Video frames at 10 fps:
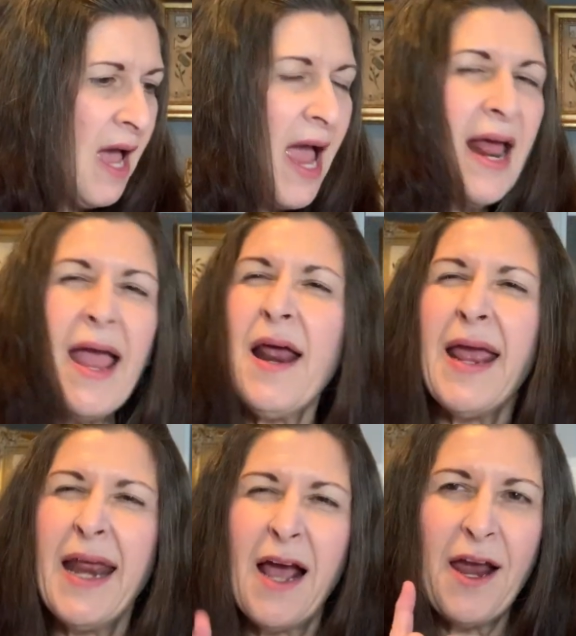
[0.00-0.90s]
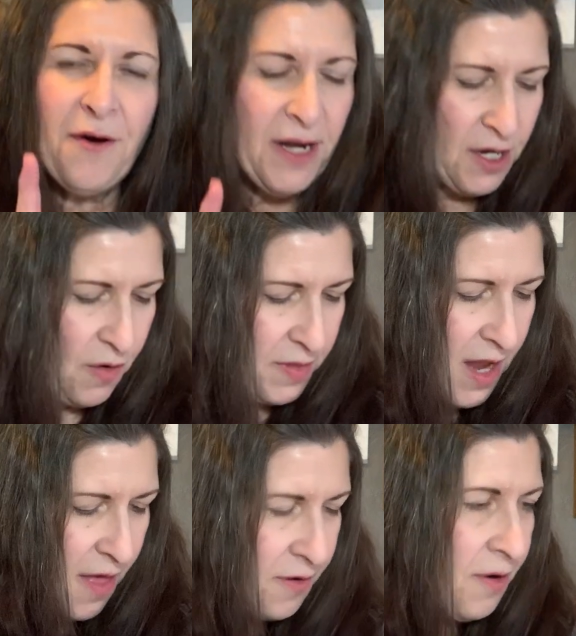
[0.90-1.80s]
I, and I already know
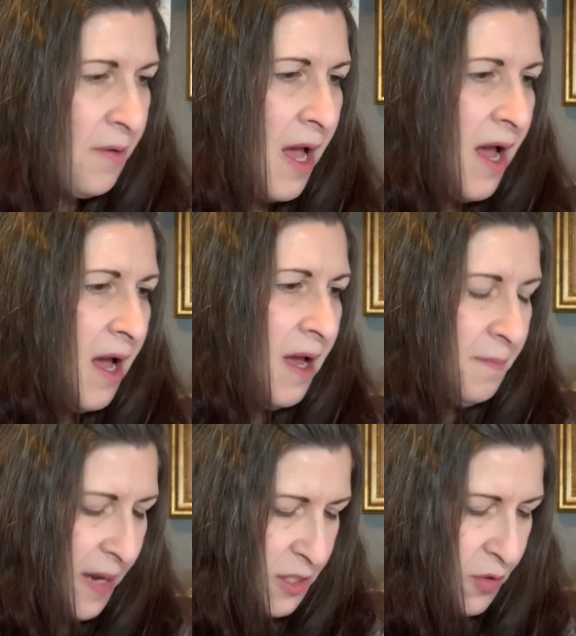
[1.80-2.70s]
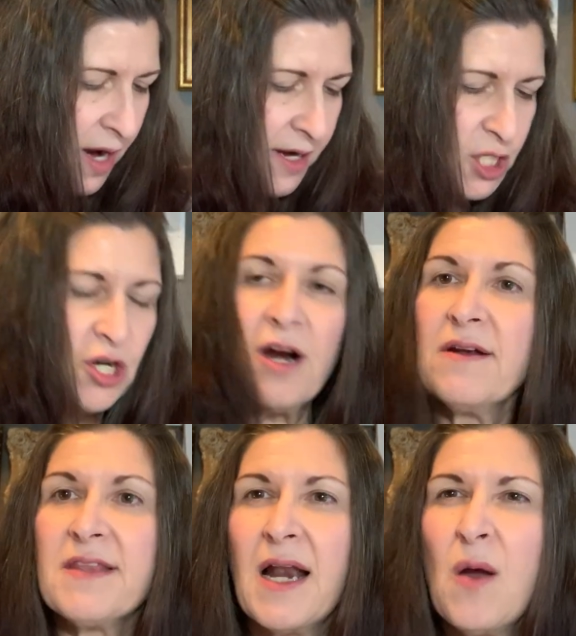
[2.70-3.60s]
the other uh, patriotic
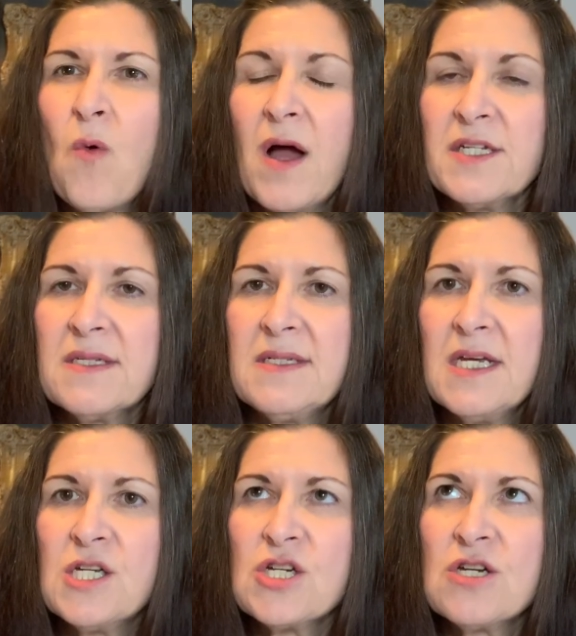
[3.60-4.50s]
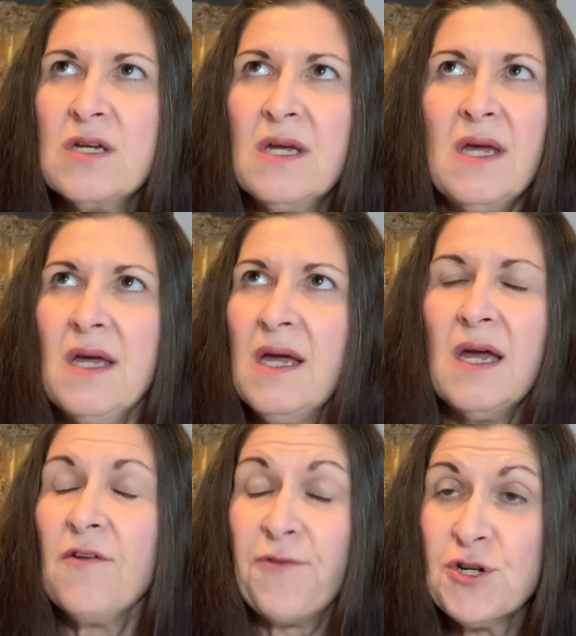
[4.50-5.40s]
chart that I want to stitch
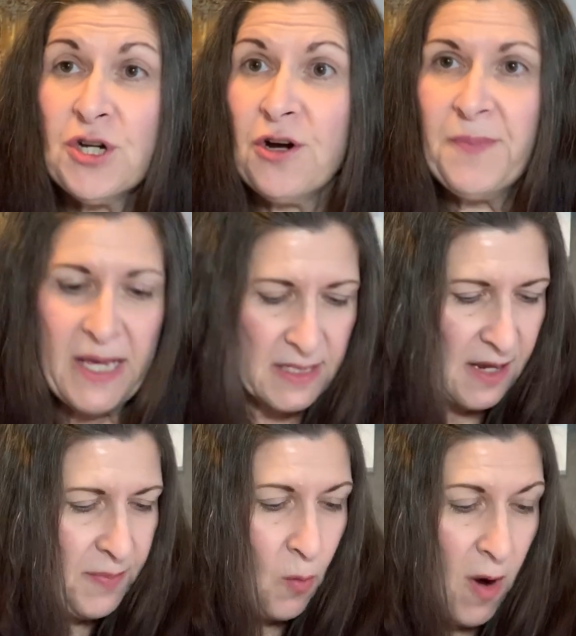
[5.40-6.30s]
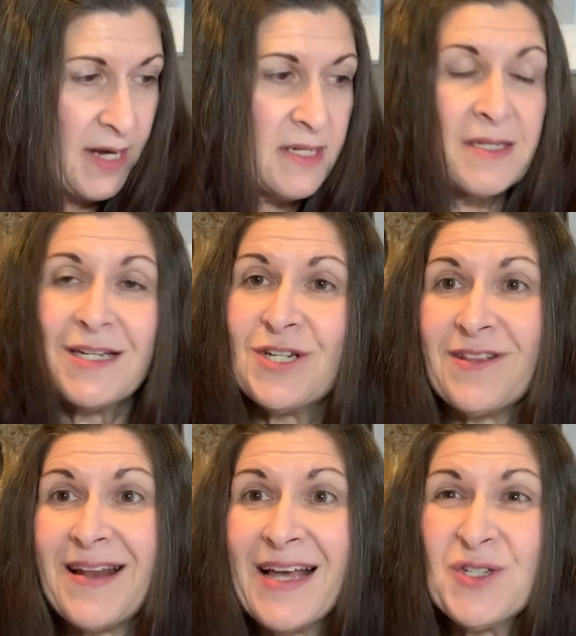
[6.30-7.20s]
for sure because I've been wanting to stitch it
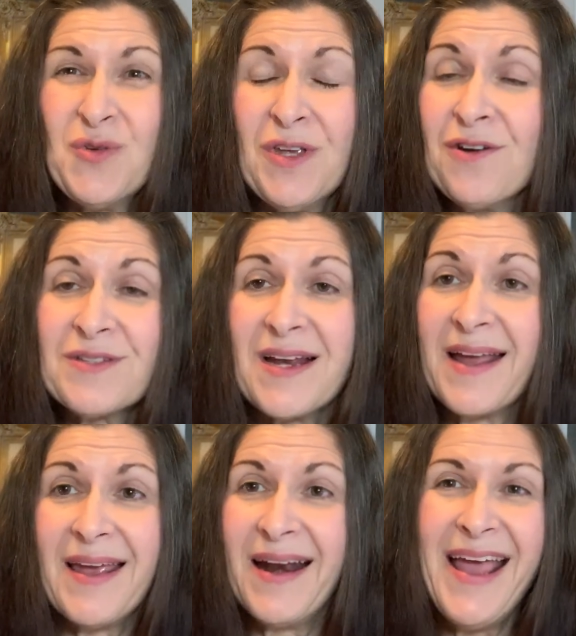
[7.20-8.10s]
the last two years and I, and